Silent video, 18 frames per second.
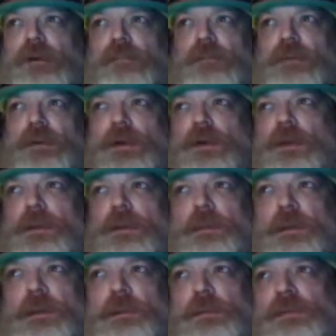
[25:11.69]
with other
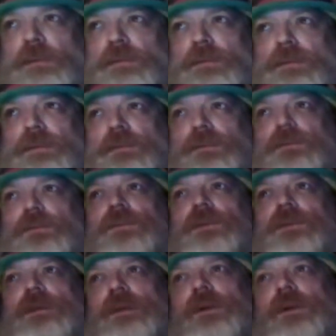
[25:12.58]
people saying,